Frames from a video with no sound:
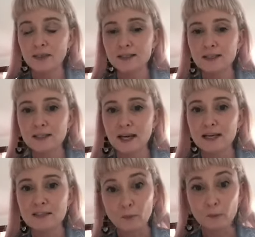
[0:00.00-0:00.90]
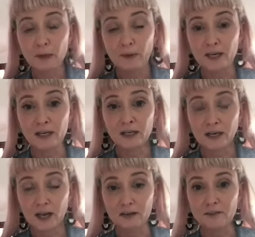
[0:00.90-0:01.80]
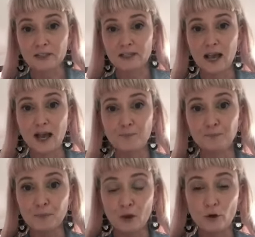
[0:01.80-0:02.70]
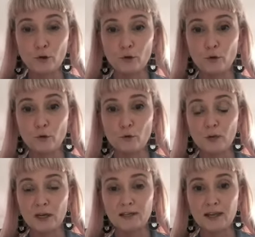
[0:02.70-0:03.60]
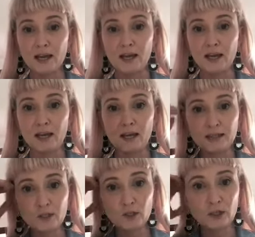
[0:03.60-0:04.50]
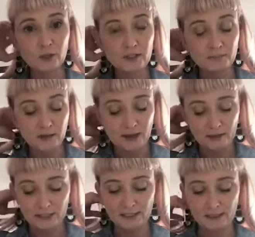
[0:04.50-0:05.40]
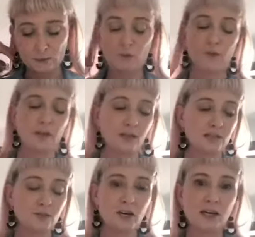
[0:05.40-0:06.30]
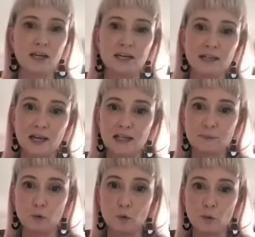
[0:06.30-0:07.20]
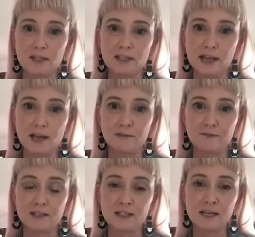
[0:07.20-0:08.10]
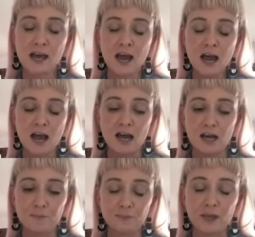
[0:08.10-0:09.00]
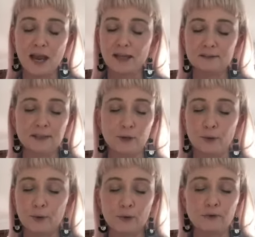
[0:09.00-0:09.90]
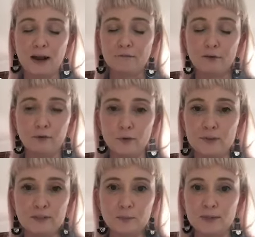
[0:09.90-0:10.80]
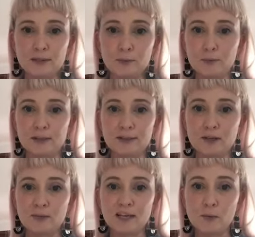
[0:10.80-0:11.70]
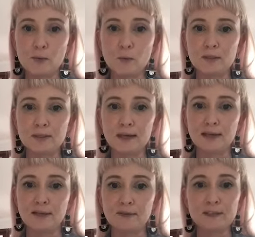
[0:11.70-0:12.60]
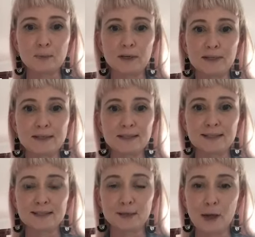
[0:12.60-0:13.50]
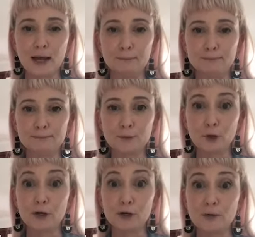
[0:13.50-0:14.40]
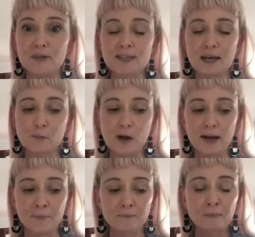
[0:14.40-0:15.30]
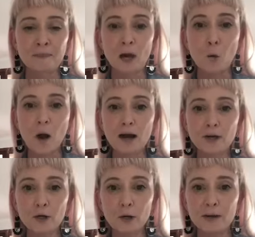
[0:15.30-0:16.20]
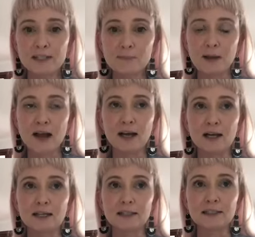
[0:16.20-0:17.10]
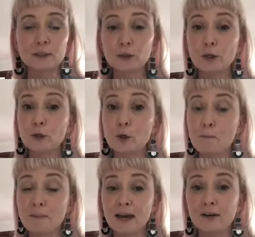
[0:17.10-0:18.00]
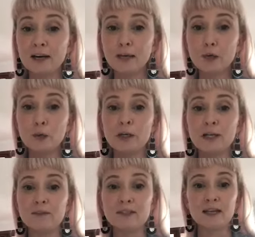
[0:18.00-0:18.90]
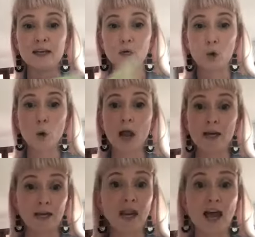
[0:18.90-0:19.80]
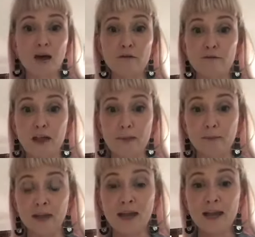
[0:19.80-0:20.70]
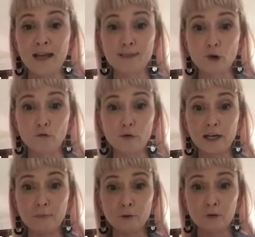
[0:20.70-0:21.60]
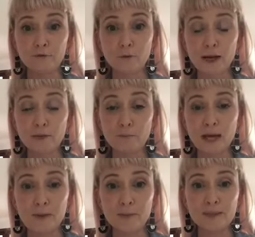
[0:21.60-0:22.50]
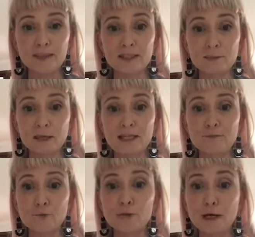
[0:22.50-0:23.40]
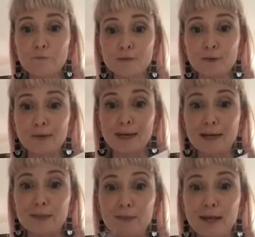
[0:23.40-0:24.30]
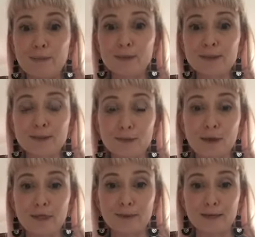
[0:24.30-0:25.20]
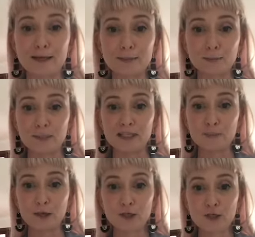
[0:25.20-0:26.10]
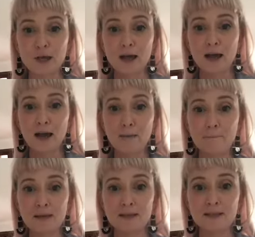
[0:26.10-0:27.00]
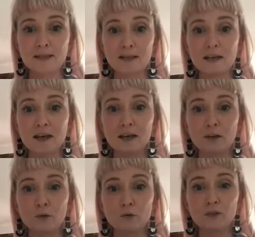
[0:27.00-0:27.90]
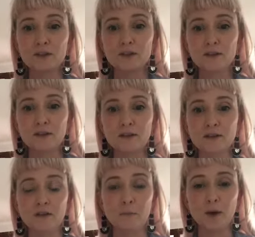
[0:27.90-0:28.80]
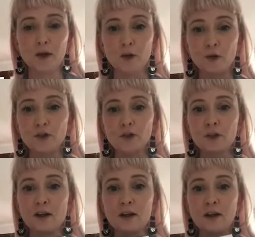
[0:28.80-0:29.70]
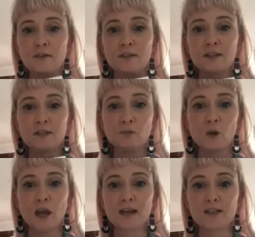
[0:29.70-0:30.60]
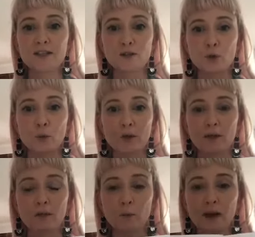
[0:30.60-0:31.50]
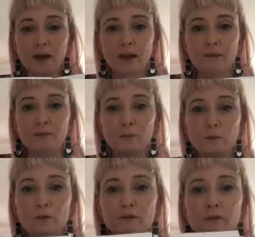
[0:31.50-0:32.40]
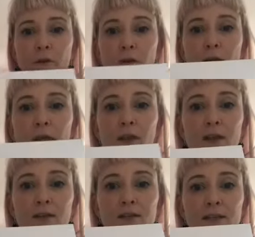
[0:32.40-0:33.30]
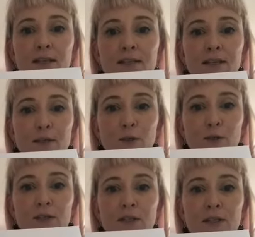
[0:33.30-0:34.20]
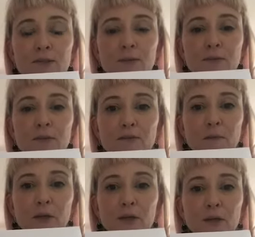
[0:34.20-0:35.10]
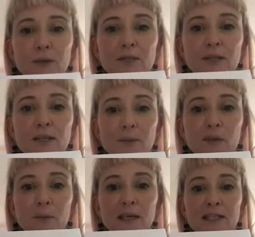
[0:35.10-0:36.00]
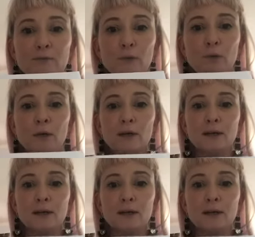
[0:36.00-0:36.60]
This is the latest book by Peter Carnevus, who is a Sunshine Coast-based author-illustrator. His last book was The Elephant, and got rave reviews and was awarded so many awards. I think this one is going to go the same way. A Quiet Girl is about a little girl called Mary who lives in a loud family. It's got really beautiful end papers. There's peaceful doves on the end papers, so I think that's really special. Pete's done a gorgeous. Oh my gosh, this like is so weird the way I have to move things. He's done a gorgeous inscription for my girls there with a peaceful